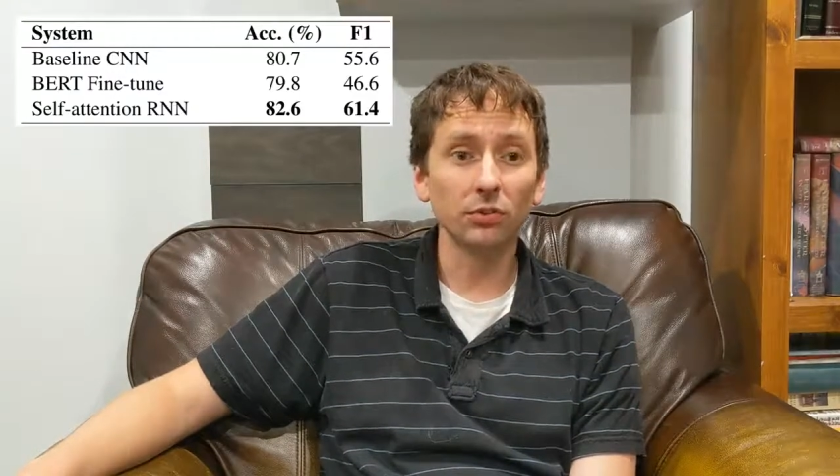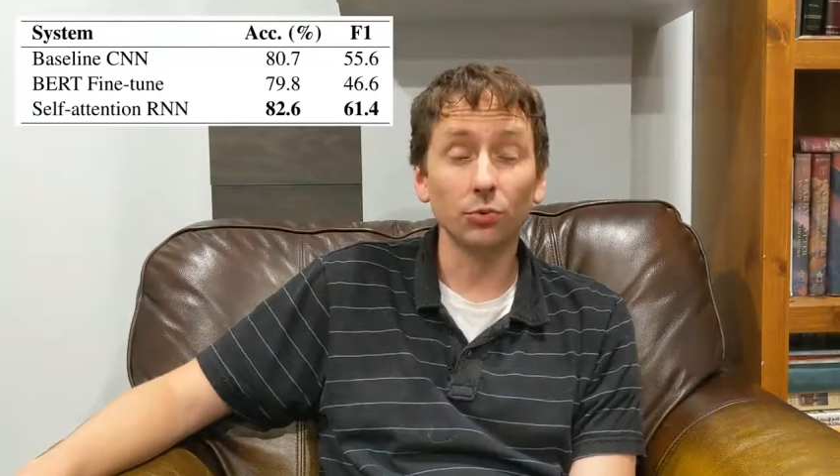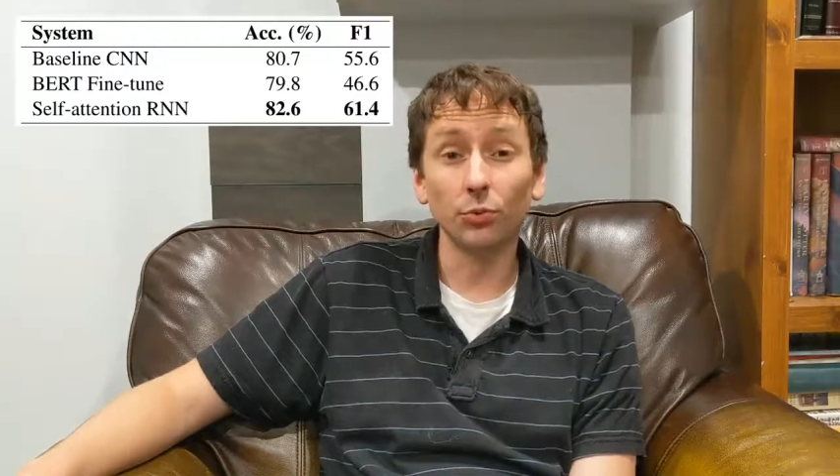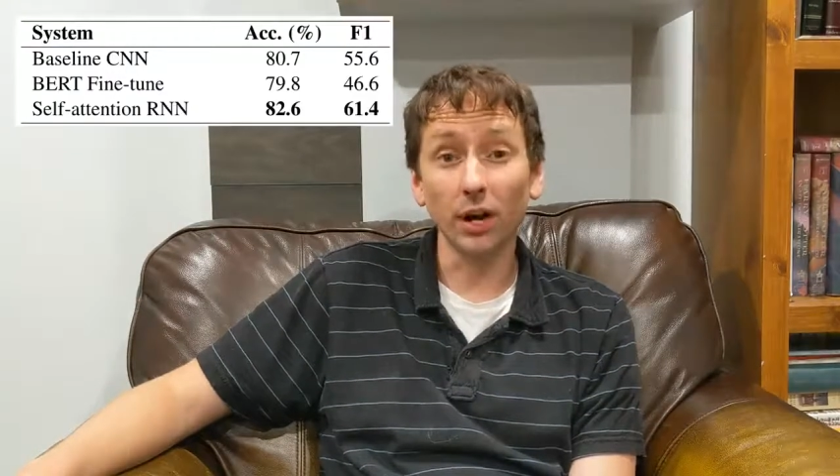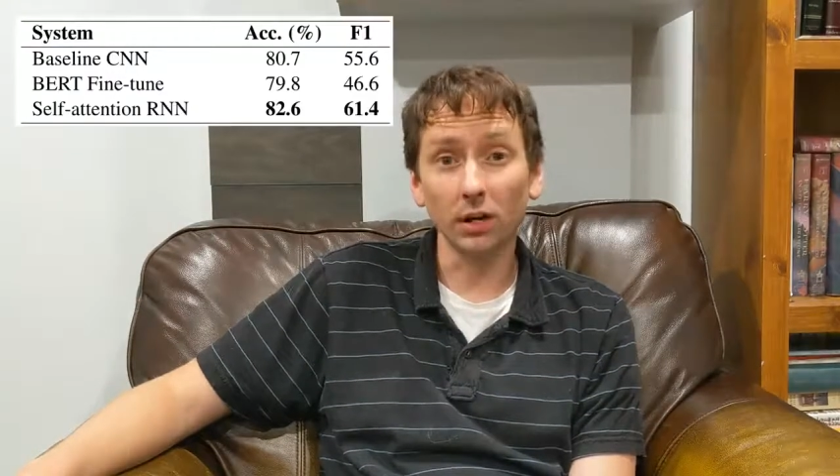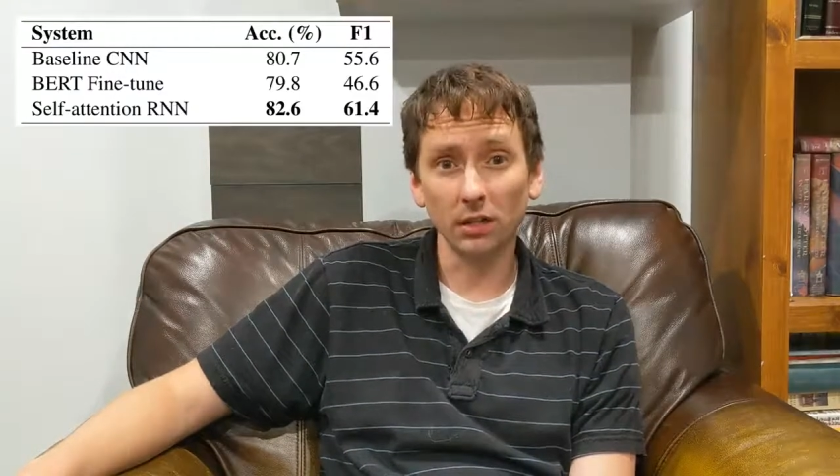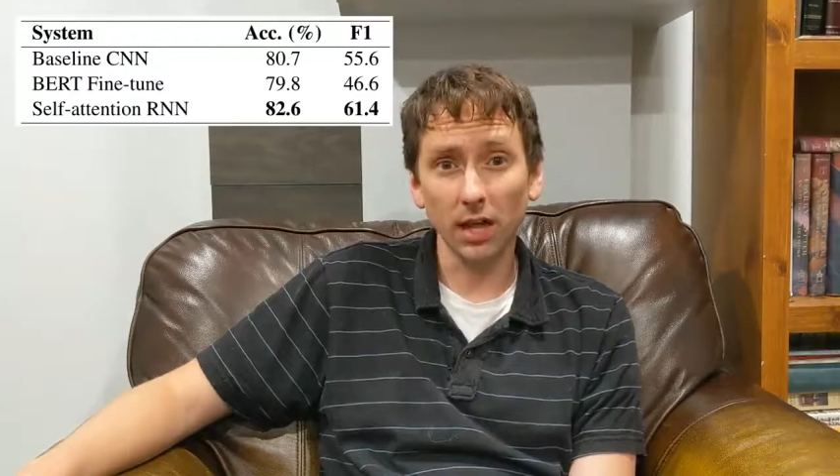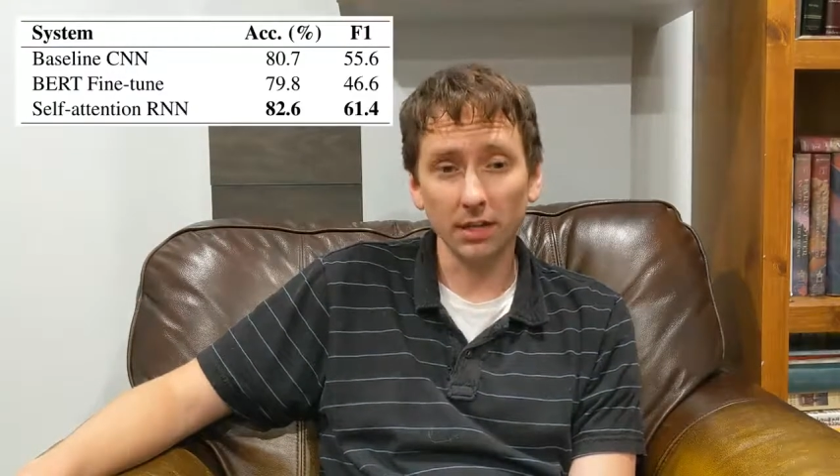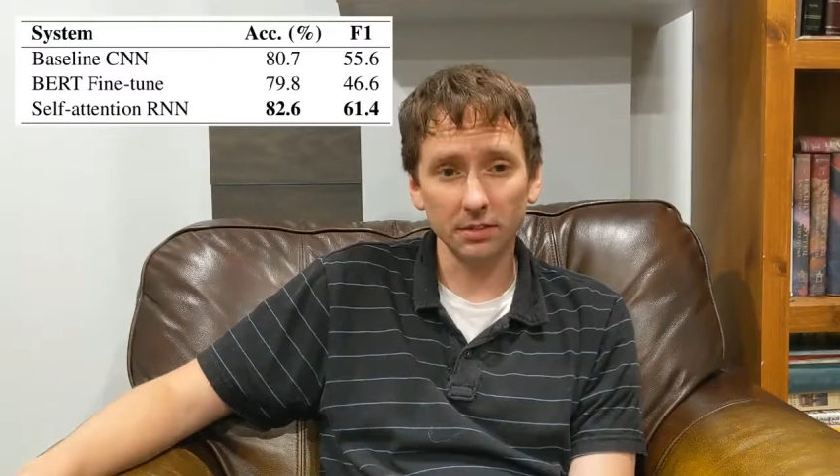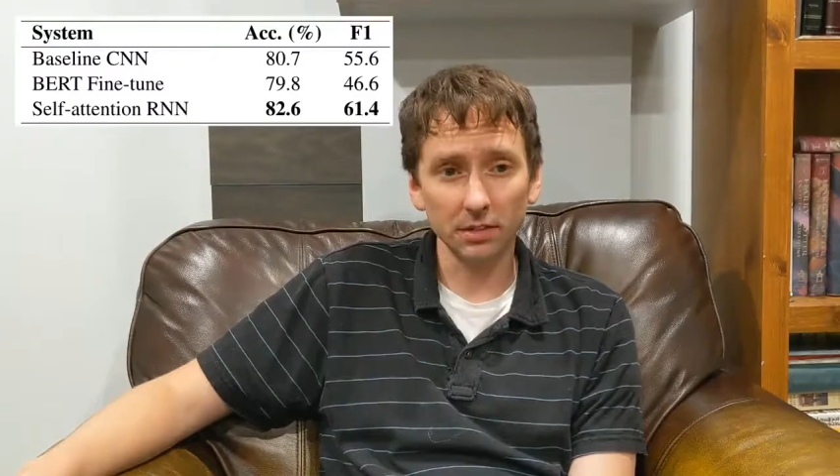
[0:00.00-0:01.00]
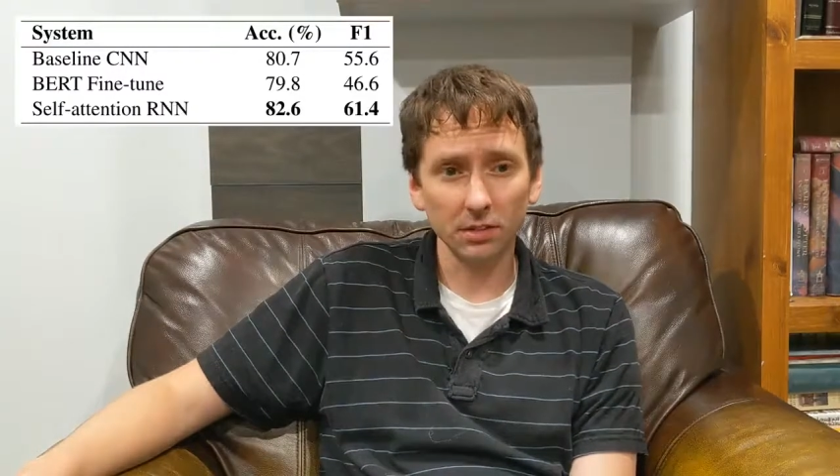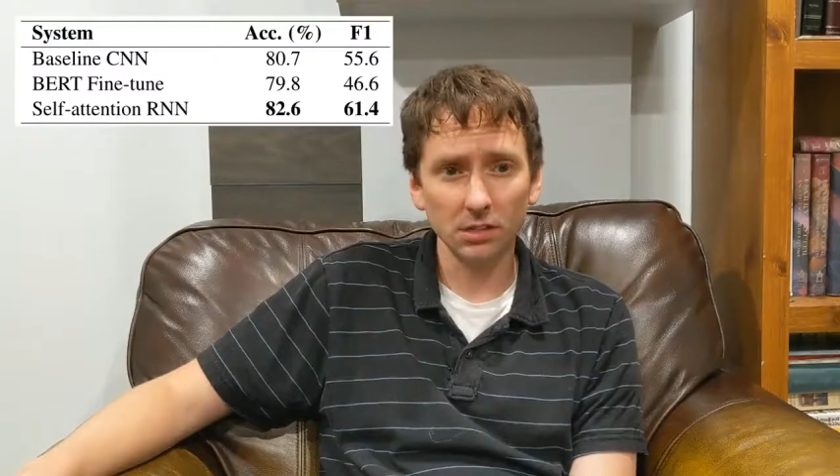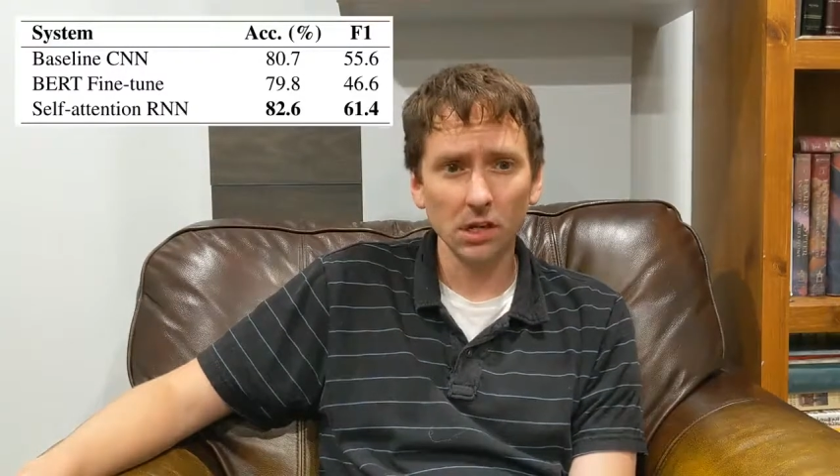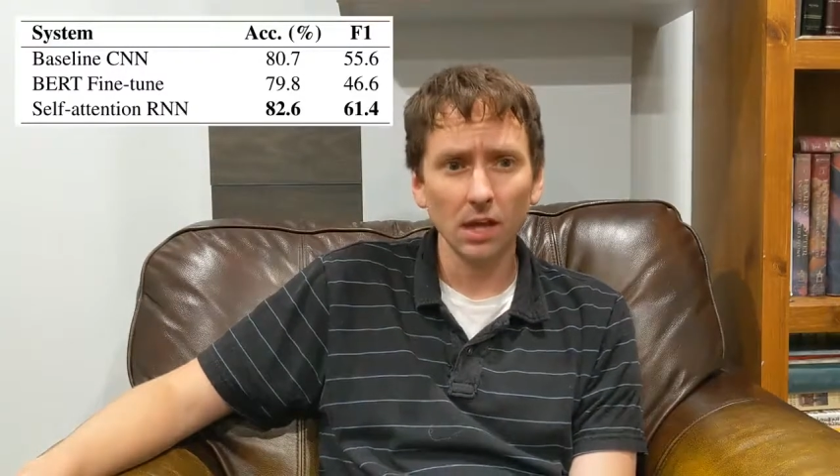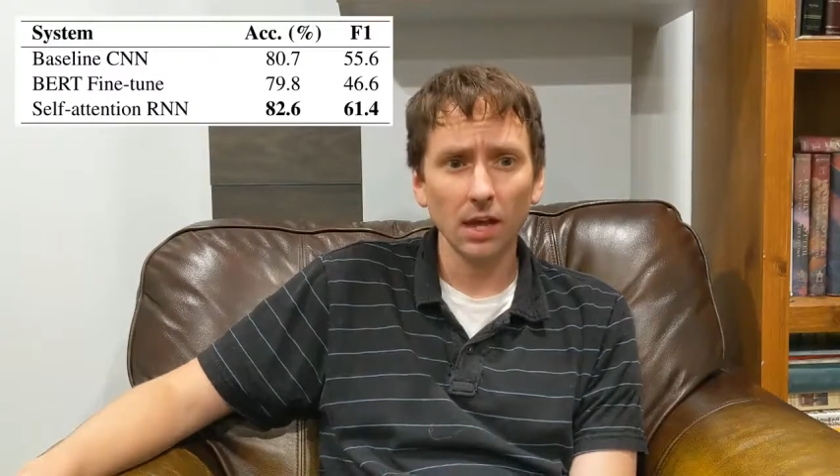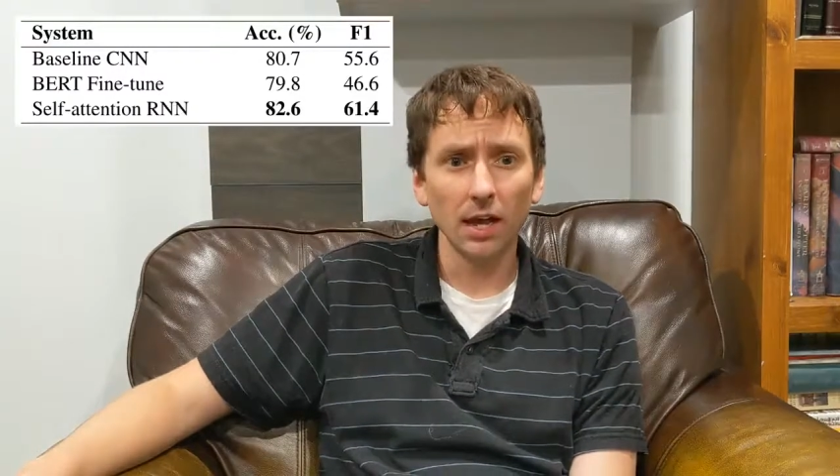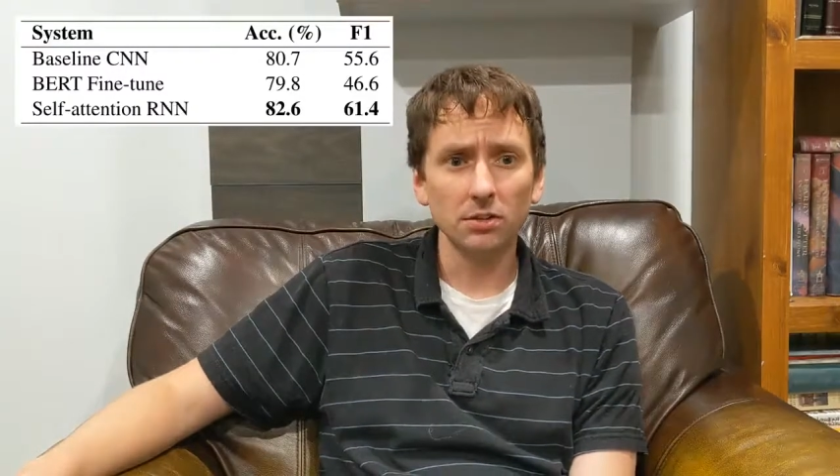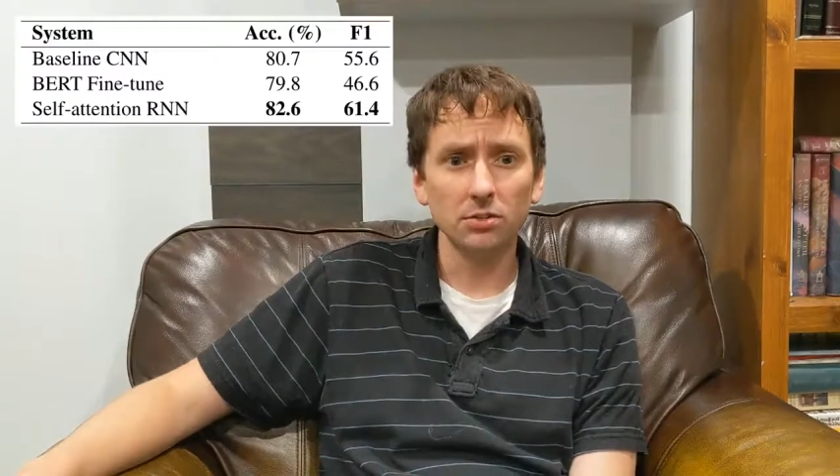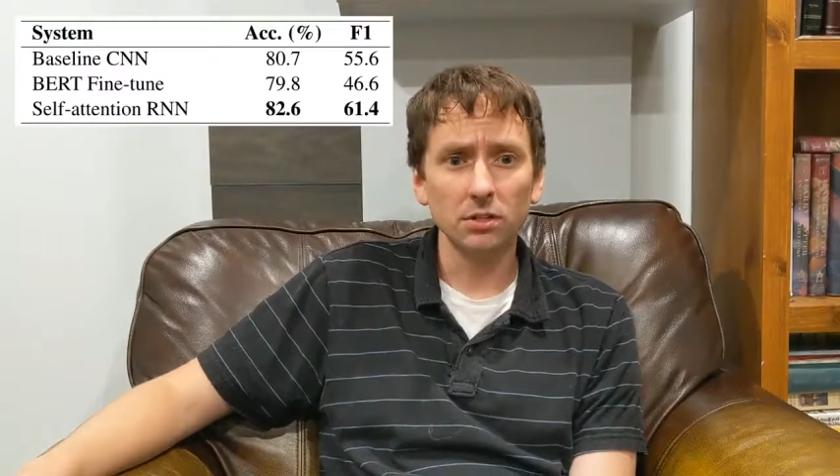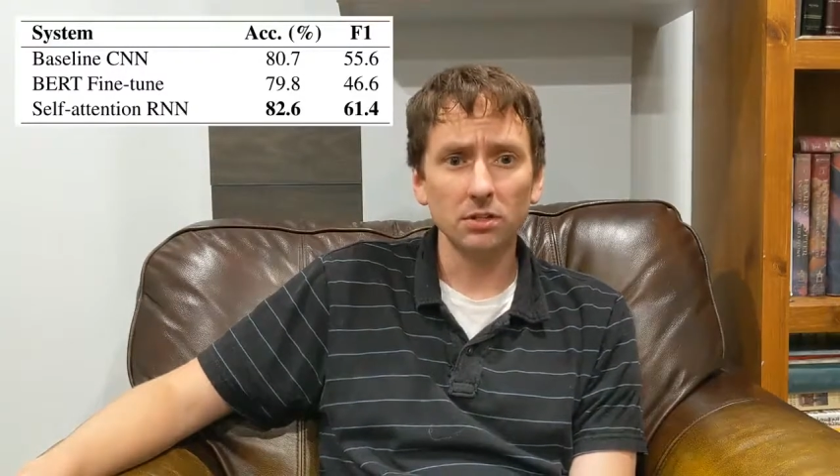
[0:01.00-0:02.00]
on the rare classes,
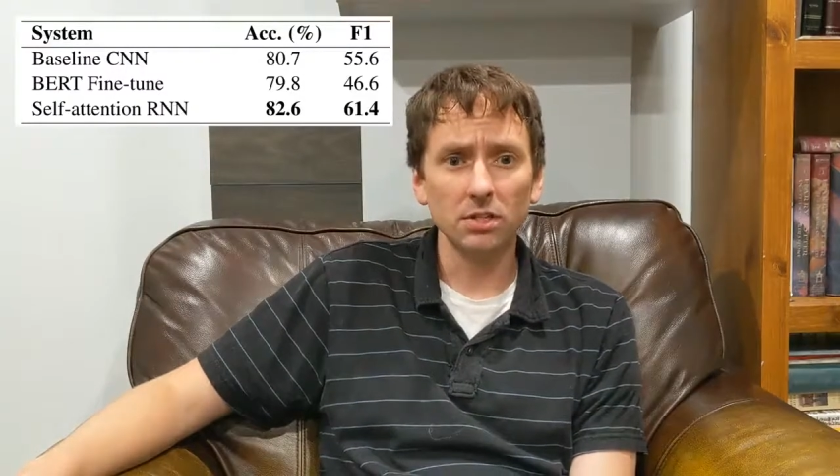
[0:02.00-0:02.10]
as you can